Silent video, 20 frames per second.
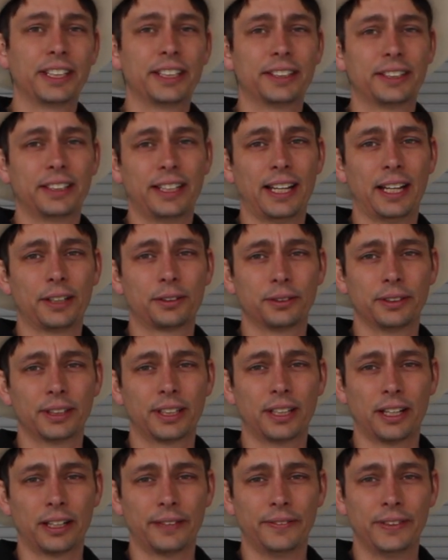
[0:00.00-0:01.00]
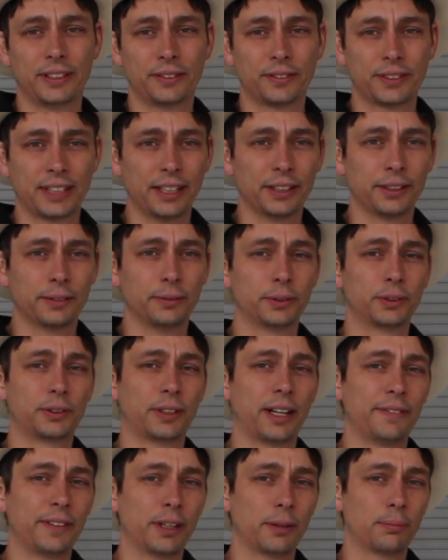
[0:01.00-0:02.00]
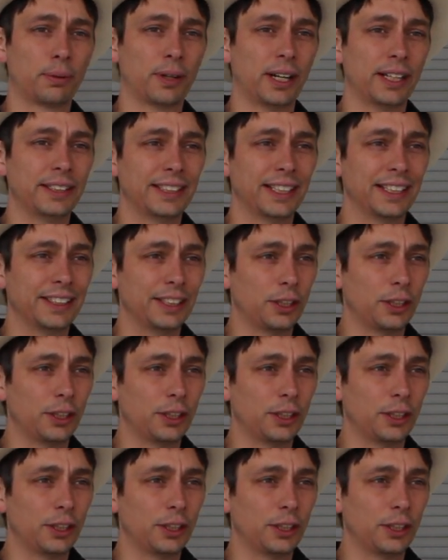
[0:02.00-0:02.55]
to get the natural economies of scale that will drive down pricing.